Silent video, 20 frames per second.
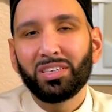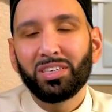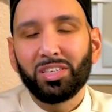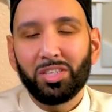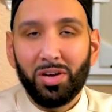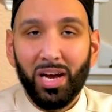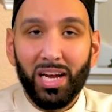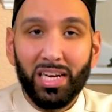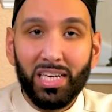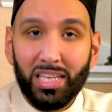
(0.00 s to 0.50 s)

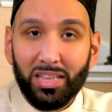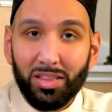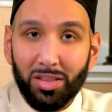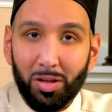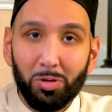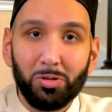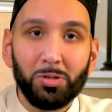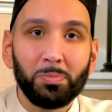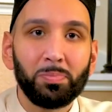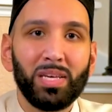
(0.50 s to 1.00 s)
So I need
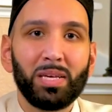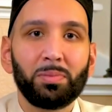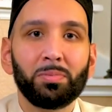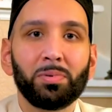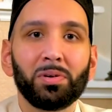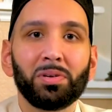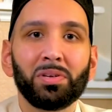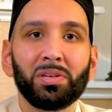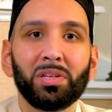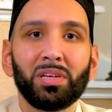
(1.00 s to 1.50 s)
those
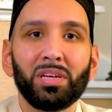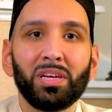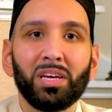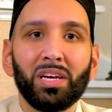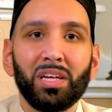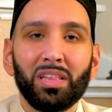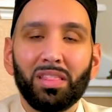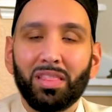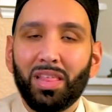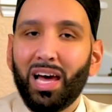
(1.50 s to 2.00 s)
people
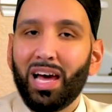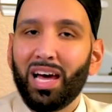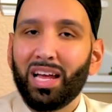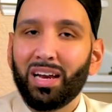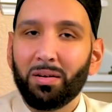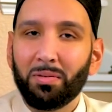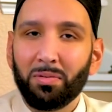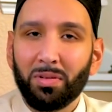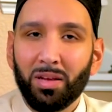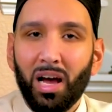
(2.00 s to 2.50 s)

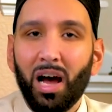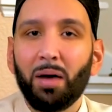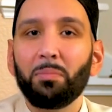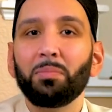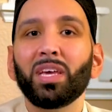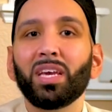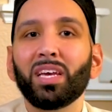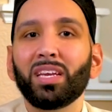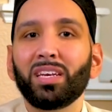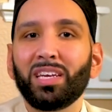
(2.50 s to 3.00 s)
that got
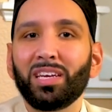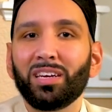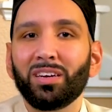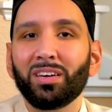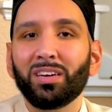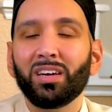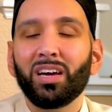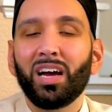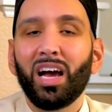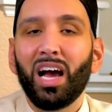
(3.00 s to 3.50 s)
me in
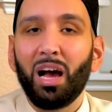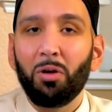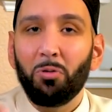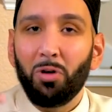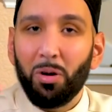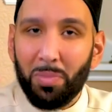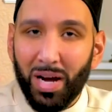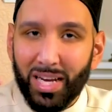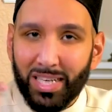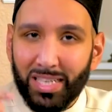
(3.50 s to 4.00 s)
here. I
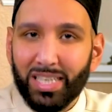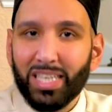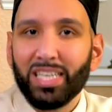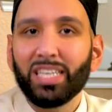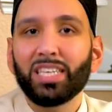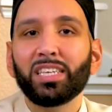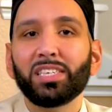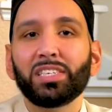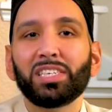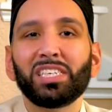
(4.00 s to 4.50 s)
want my
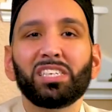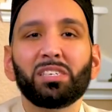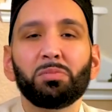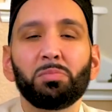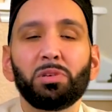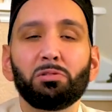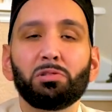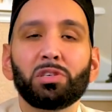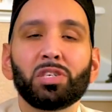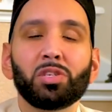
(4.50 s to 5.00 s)
dignity to
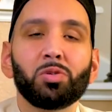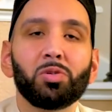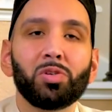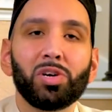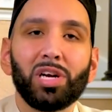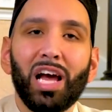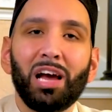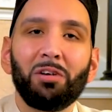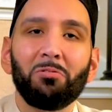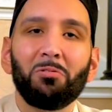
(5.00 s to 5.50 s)
be restored.
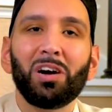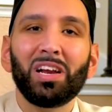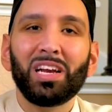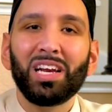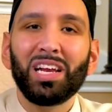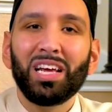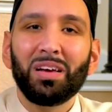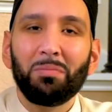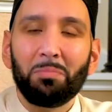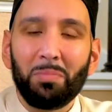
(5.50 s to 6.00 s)
I want
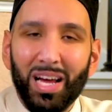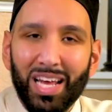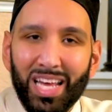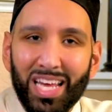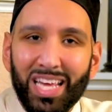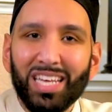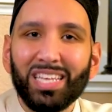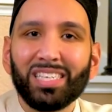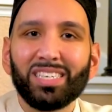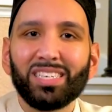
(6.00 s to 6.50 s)
my
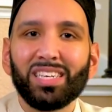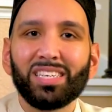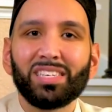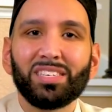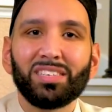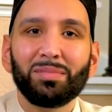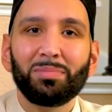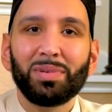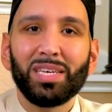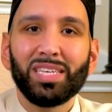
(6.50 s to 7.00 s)
innocence
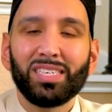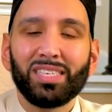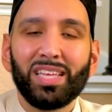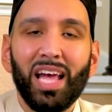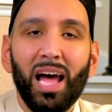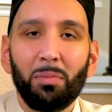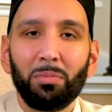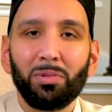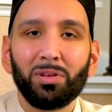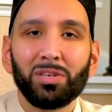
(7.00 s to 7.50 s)
to be
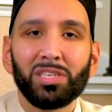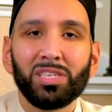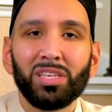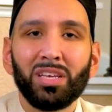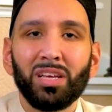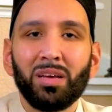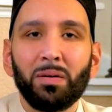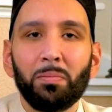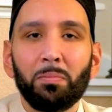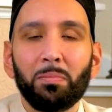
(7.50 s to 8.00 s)
established.
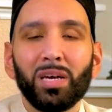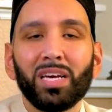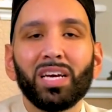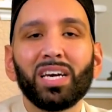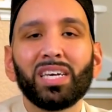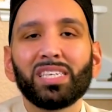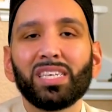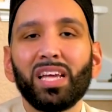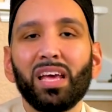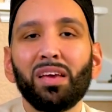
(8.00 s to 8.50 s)

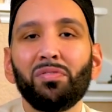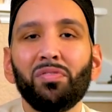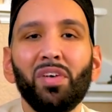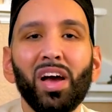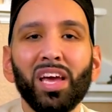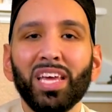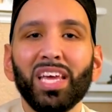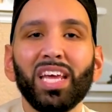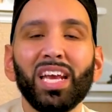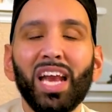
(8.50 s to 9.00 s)
Because if I
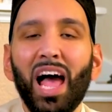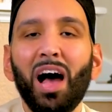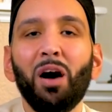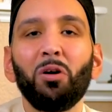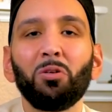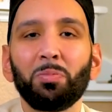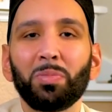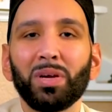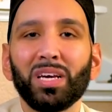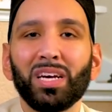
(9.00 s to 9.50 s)
get
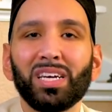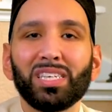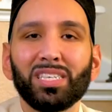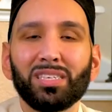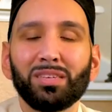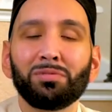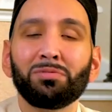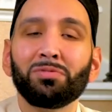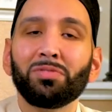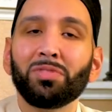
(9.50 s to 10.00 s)
out because
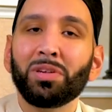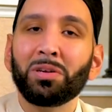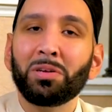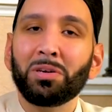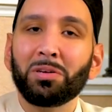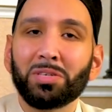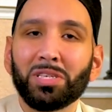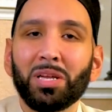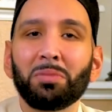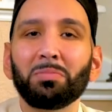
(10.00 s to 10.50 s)
of
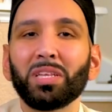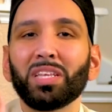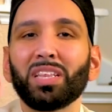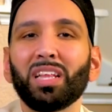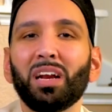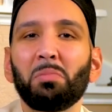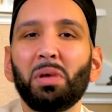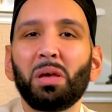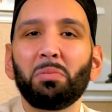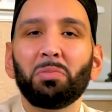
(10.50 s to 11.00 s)
something that
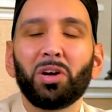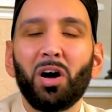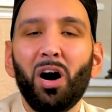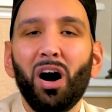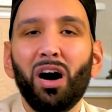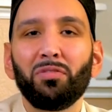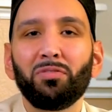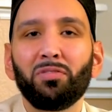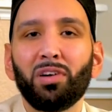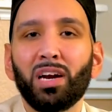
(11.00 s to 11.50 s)
I'm able to
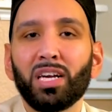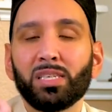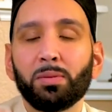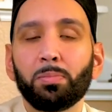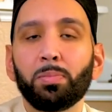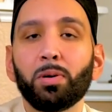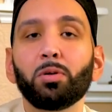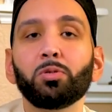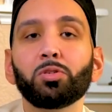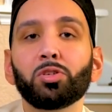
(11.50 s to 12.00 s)
offer, as
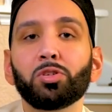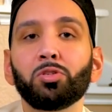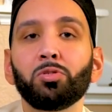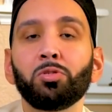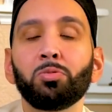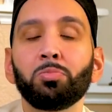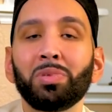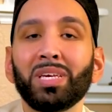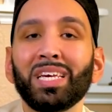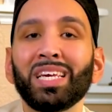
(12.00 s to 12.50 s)
opposed to
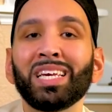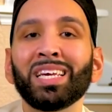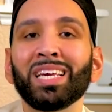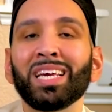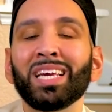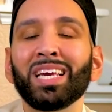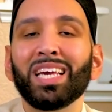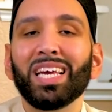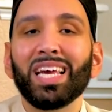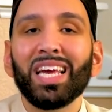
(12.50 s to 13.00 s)
being
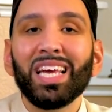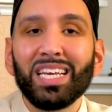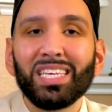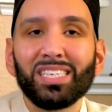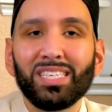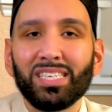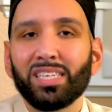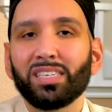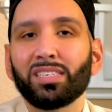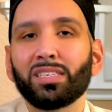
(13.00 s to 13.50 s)

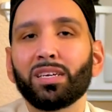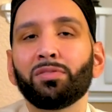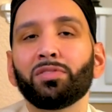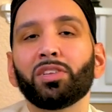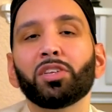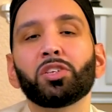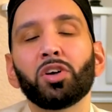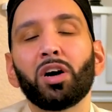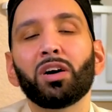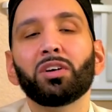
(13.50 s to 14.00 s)
innocent of
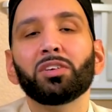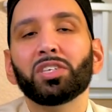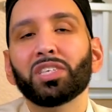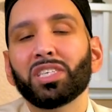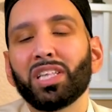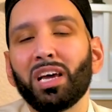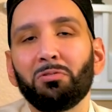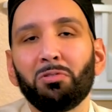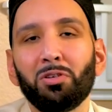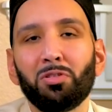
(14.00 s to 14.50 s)
the charges
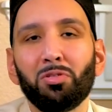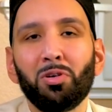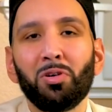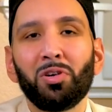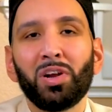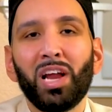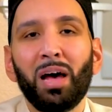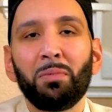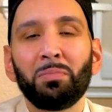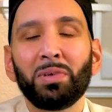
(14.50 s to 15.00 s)
that were
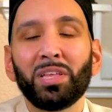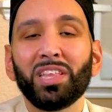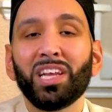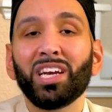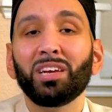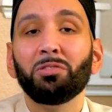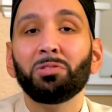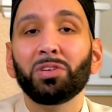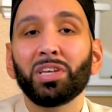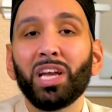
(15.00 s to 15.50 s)
thrown at me, then
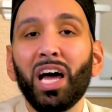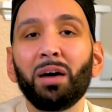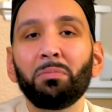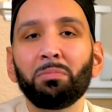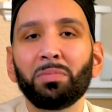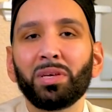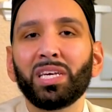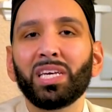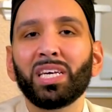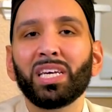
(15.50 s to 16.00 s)
it will not
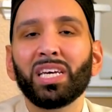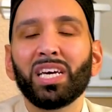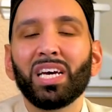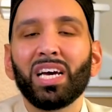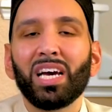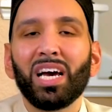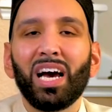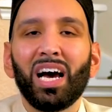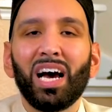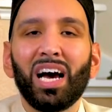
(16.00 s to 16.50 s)
be
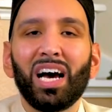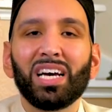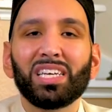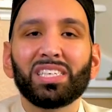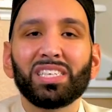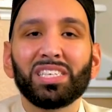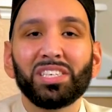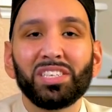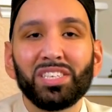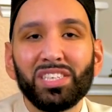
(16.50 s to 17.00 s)

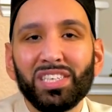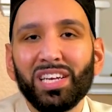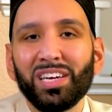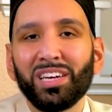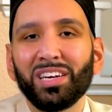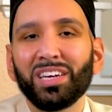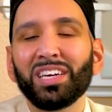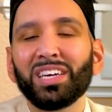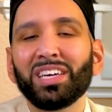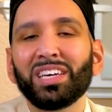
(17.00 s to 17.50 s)
sincere.